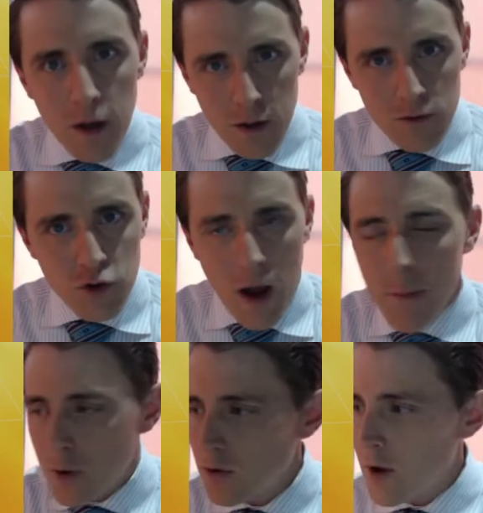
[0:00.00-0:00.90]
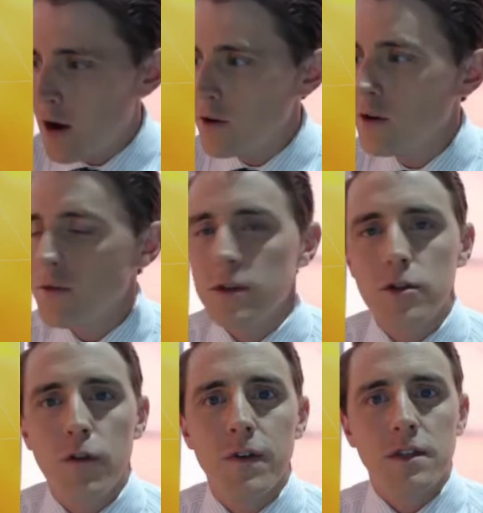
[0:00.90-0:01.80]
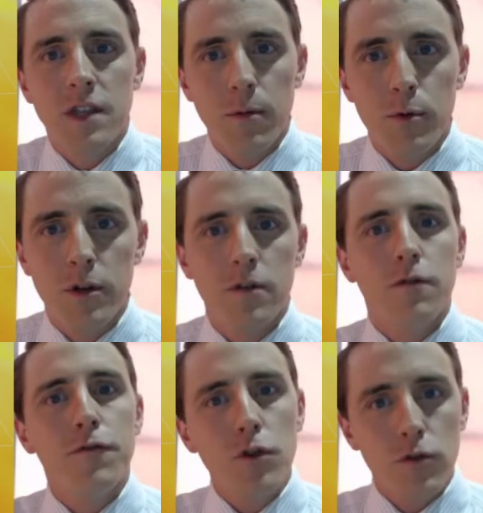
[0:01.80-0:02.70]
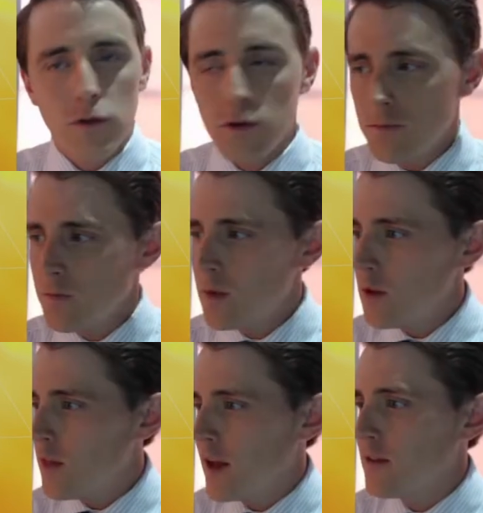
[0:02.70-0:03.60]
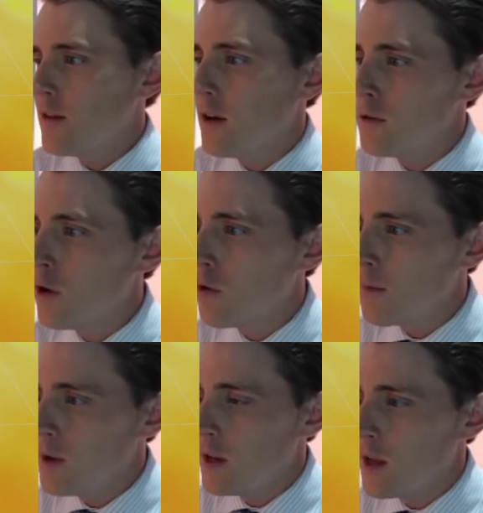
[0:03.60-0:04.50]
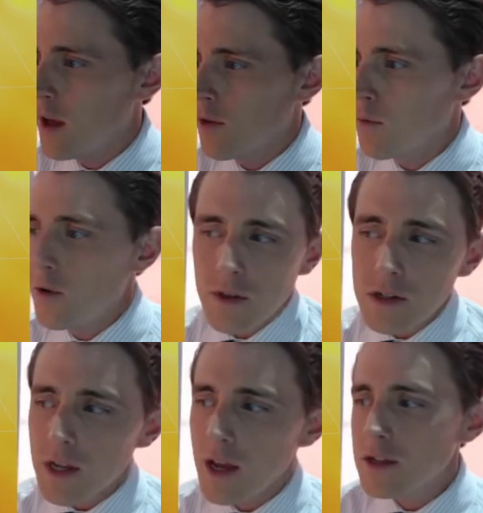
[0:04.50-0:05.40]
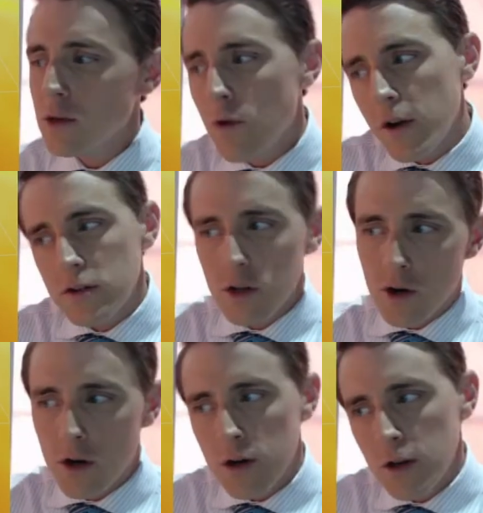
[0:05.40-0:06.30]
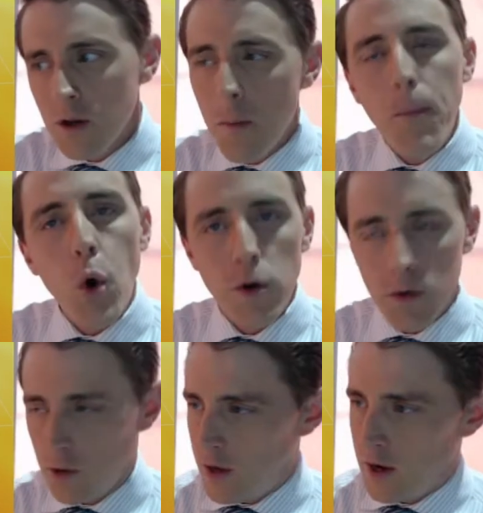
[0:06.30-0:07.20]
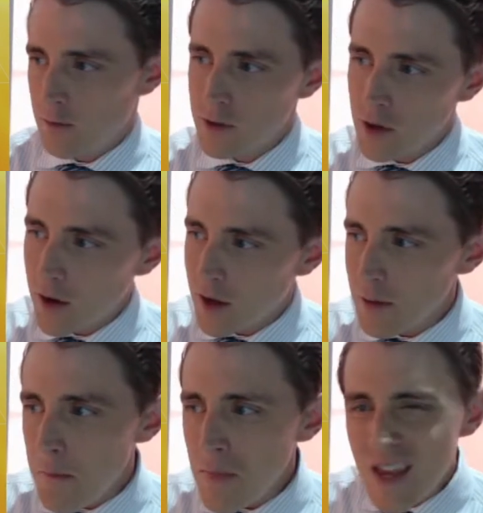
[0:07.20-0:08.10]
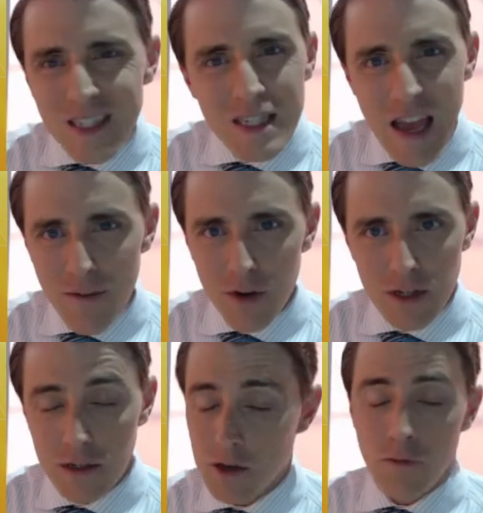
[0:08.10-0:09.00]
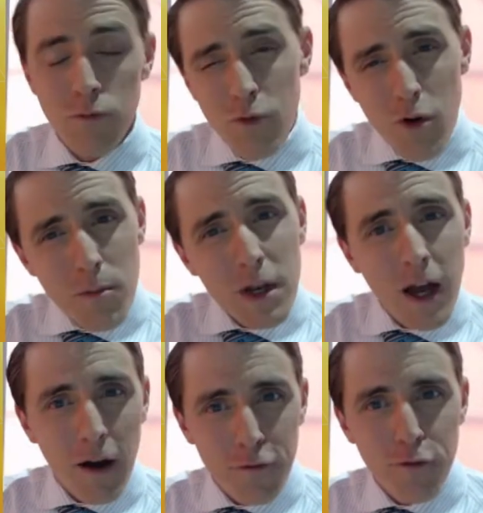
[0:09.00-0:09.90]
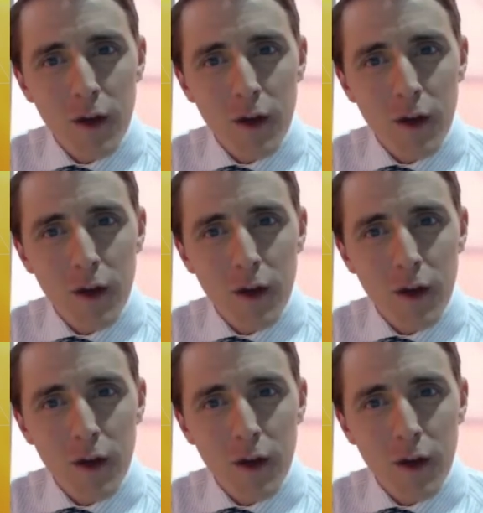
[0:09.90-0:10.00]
tropical air near the surface is able to fuel that low coming together. Well, in this case, the waters are borderline. We're talking mid 70s here, warm enough